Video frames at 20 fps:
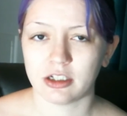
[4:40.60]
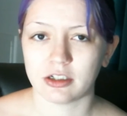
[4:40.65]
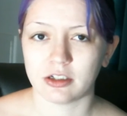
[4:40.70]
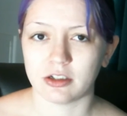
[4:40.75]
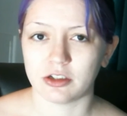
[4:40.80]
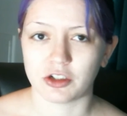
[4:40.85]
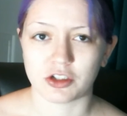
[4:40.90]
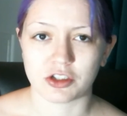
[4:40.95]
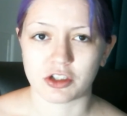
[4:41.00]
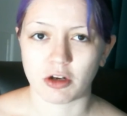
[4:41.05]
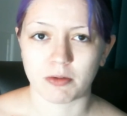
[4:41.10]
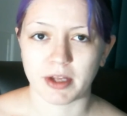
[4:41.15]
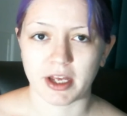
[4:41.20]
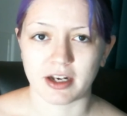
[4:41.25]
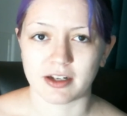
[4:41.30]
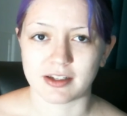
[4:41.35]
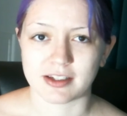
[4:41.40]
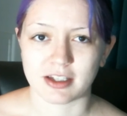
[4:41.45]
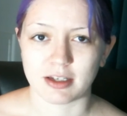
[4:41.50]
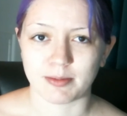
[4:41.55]
just don't plan
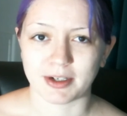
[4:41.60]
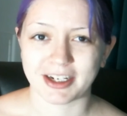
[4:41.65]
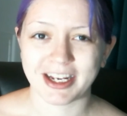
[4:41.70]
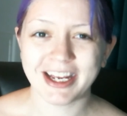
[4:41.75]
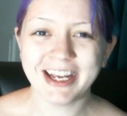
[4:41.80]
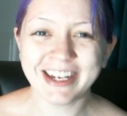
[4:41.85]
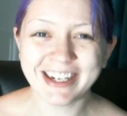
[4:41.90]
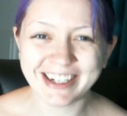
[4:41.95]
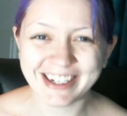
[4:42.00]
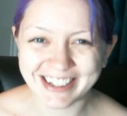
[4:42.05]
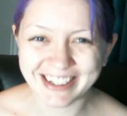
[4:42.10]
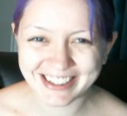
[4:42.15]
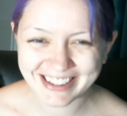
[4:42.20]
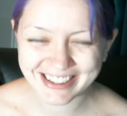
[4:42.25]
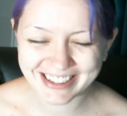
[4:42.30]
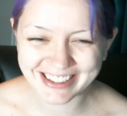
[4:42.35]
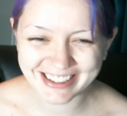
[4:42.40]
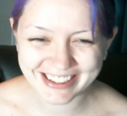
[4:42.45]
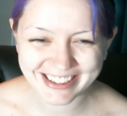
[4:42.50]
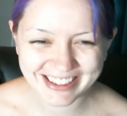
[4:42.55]
on sleeping.
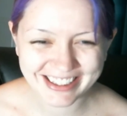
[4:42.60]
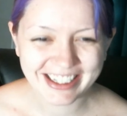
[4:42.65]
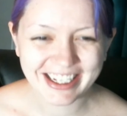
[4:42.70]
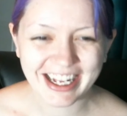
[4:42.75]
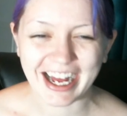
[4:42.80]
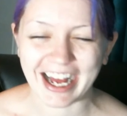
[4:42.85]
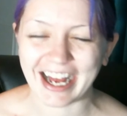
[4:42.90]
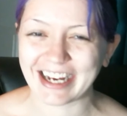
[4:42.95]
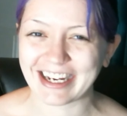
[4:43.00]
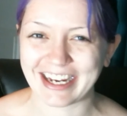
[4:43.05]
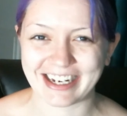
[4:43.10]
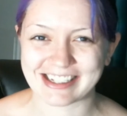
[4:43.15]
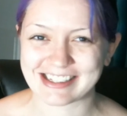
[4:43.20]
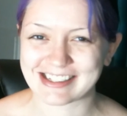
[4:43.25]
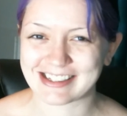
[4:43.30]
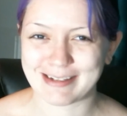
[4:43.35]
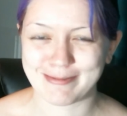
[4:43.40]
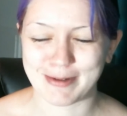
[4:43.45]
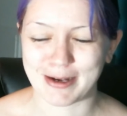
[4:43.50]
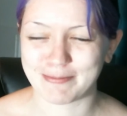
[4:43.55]
I can't
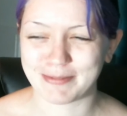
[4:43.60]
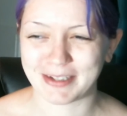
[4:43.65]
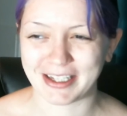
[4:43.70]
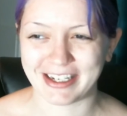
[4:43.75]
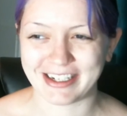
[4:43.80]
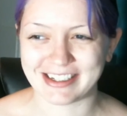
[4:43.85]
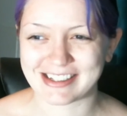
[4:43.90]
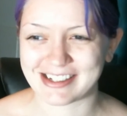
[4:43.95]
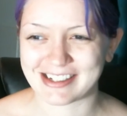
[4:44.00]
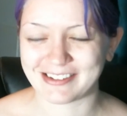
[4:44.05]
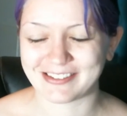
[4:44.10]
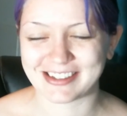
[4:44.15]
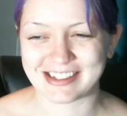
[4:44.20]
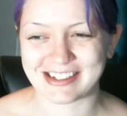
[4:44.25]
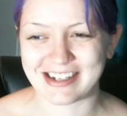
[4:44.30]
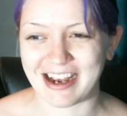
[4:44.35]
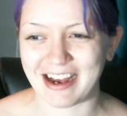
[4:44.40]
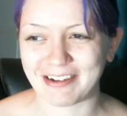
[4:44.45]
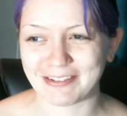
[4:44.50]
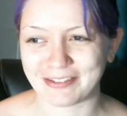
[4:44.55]
sleep on planes. It was
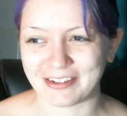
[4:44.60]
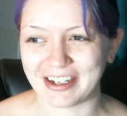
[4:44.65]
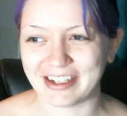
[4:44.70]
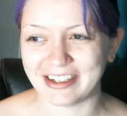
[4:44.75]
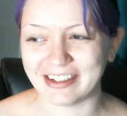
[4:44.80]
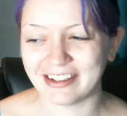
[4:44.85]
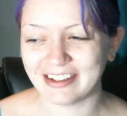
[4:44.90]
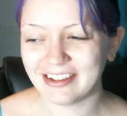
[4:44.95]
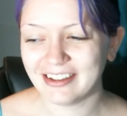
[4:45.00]
not fun.